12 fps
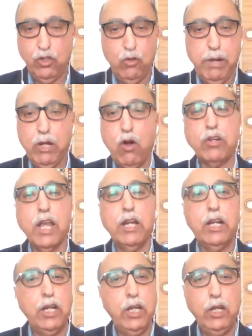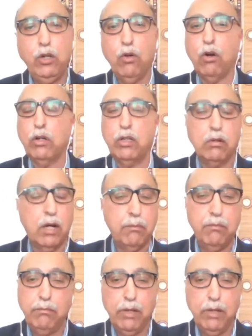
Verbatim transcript: you may not agree or uh,